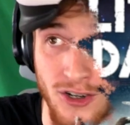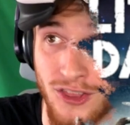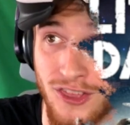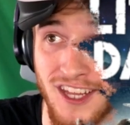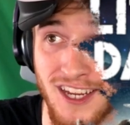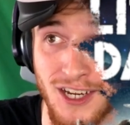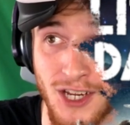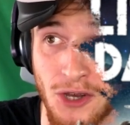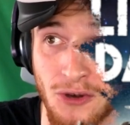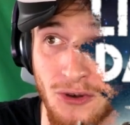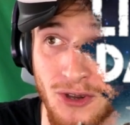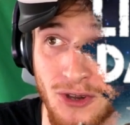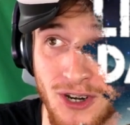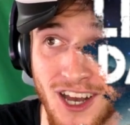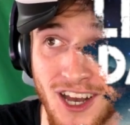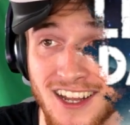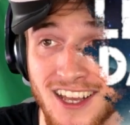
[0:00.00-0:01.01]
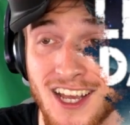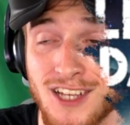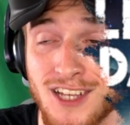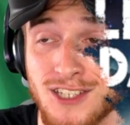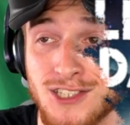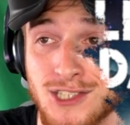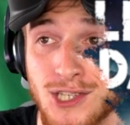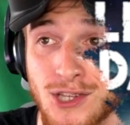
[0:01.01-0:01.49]
thing going on.
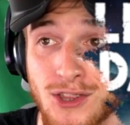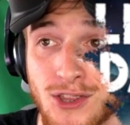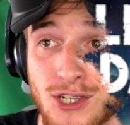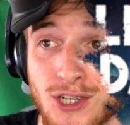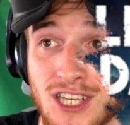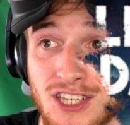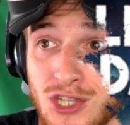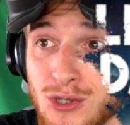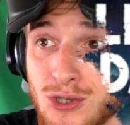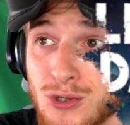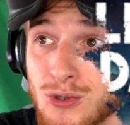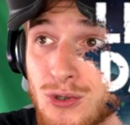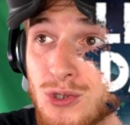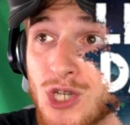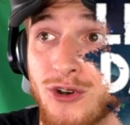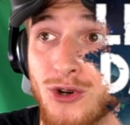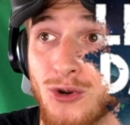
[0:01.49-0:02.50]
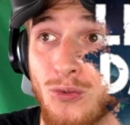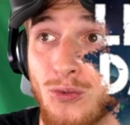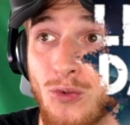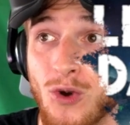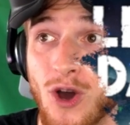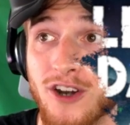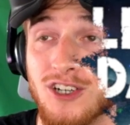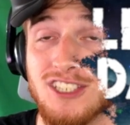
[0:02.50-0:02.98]
So there's a huge
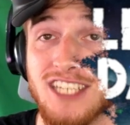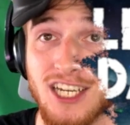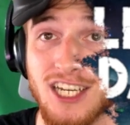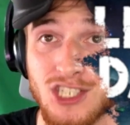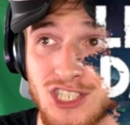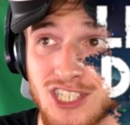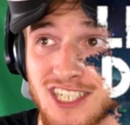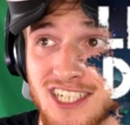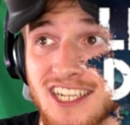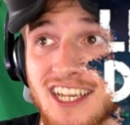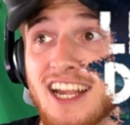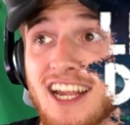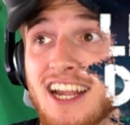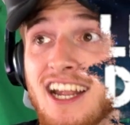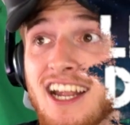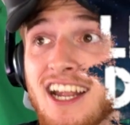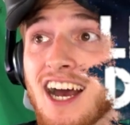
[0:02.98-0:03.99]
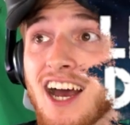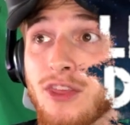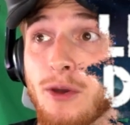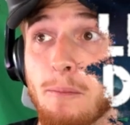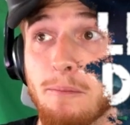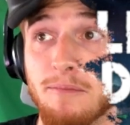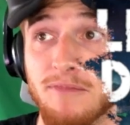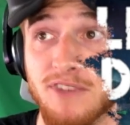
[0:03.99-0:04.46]
underwater section.
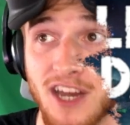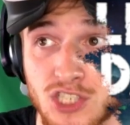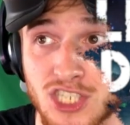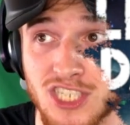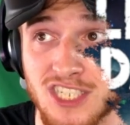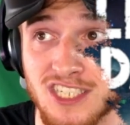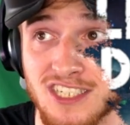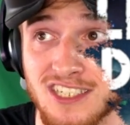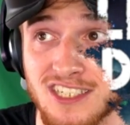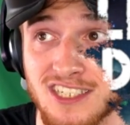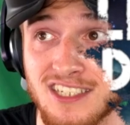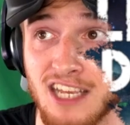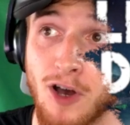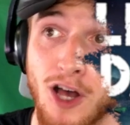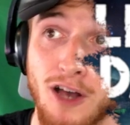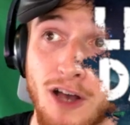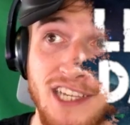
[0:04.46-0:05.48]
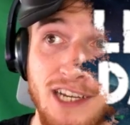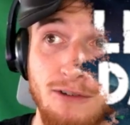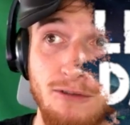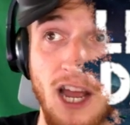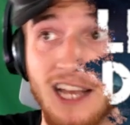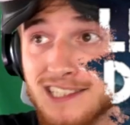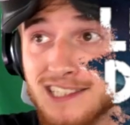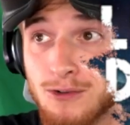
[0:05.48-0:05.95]
The dungeon involves like
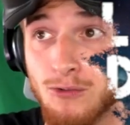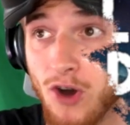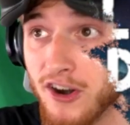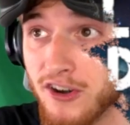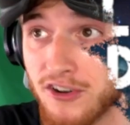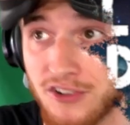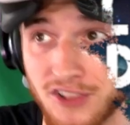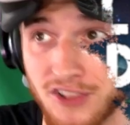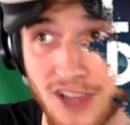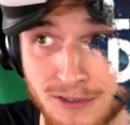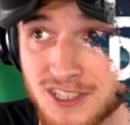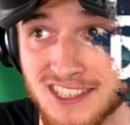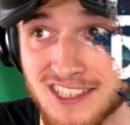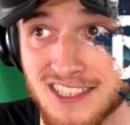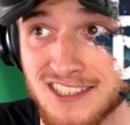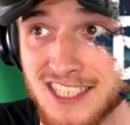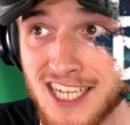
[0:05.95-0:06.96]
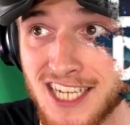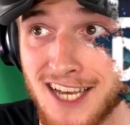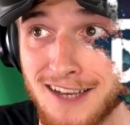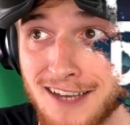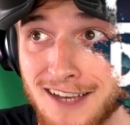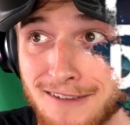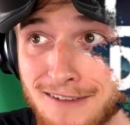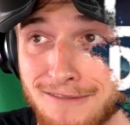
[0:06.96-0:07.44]
rising water levels and
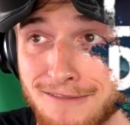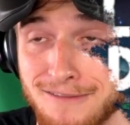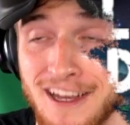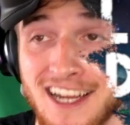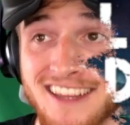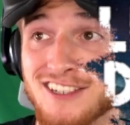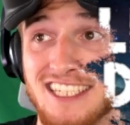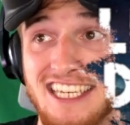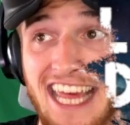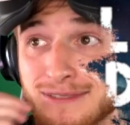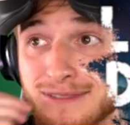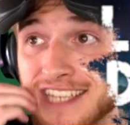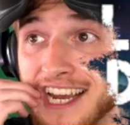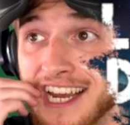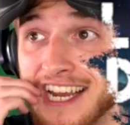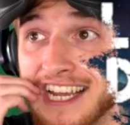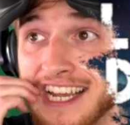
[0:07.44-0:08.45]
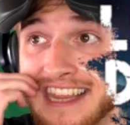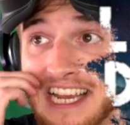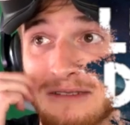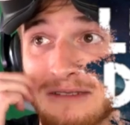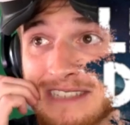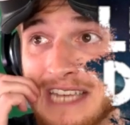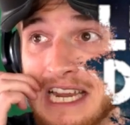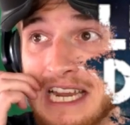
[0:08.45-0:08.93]
stuff. There's a campsite that
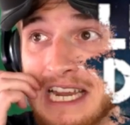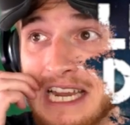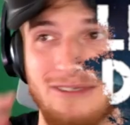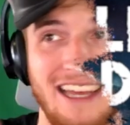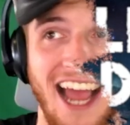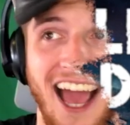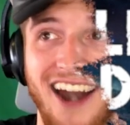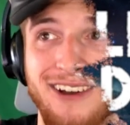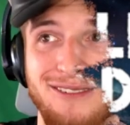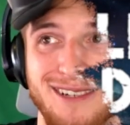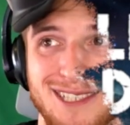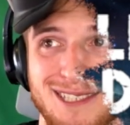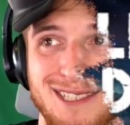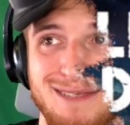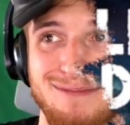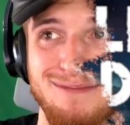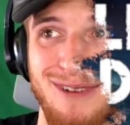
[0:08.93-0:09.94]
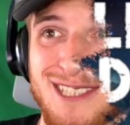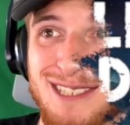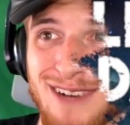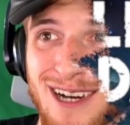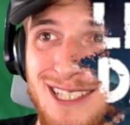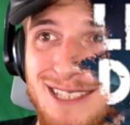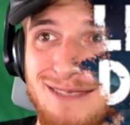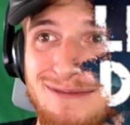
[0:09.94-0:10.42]
comes out of the water. I don't even want to spoil
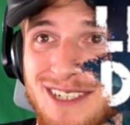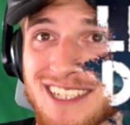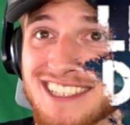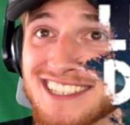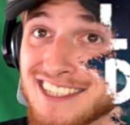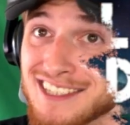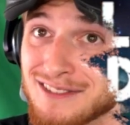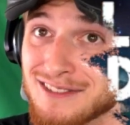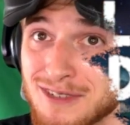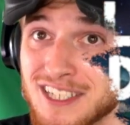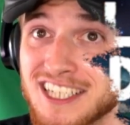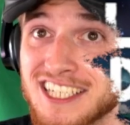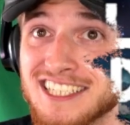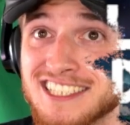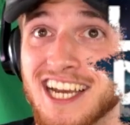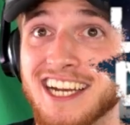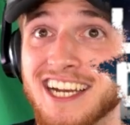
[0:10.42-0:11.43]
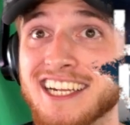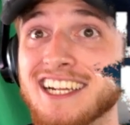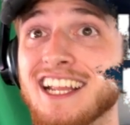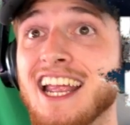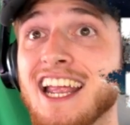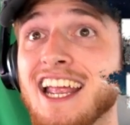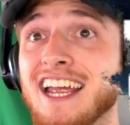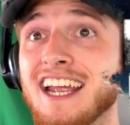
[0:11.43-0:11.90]
too much, but it's really
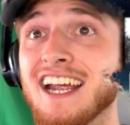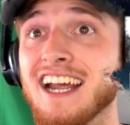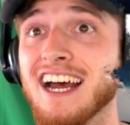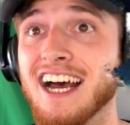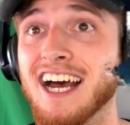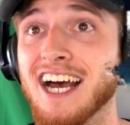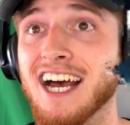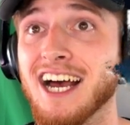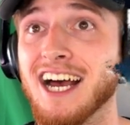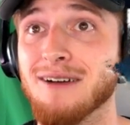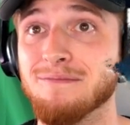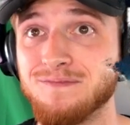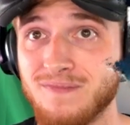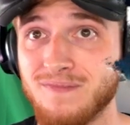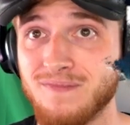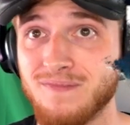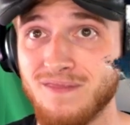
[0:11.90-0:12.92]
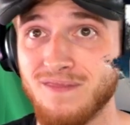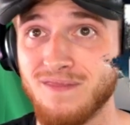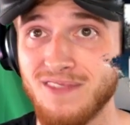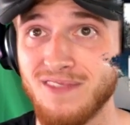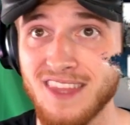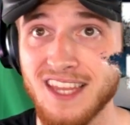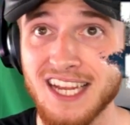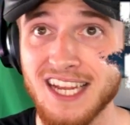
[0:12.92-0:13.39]
exciting.
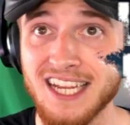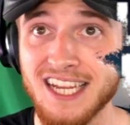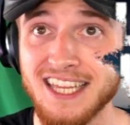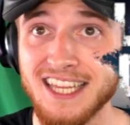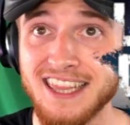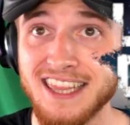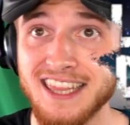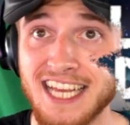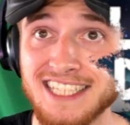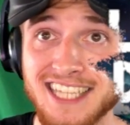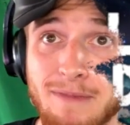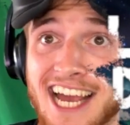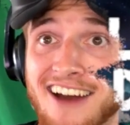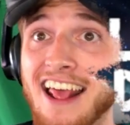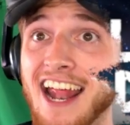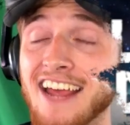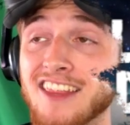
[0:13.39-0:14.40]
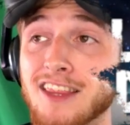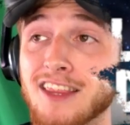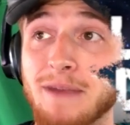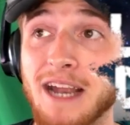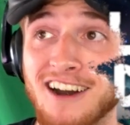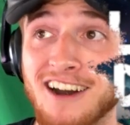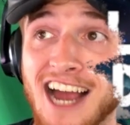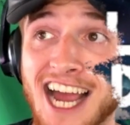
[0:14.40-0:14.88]
That's Lake Manitou. And then the
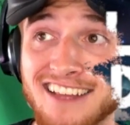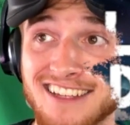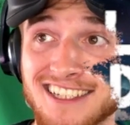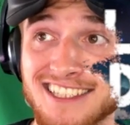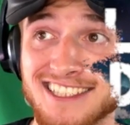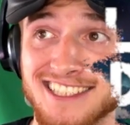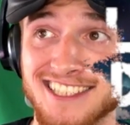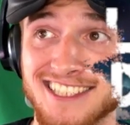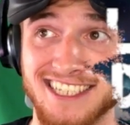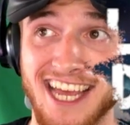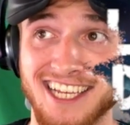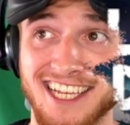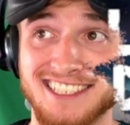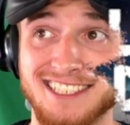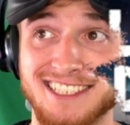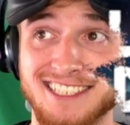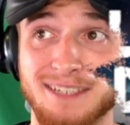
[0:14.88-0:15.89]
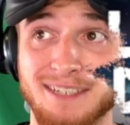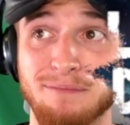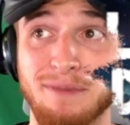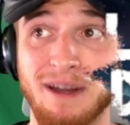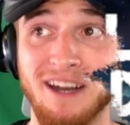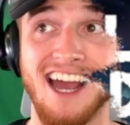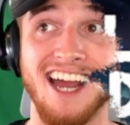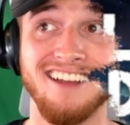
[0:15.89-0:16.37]
Bear Islands is next. Bear
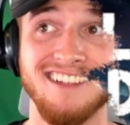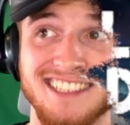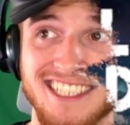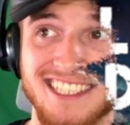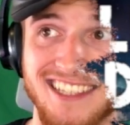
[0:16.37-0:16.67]
Islands is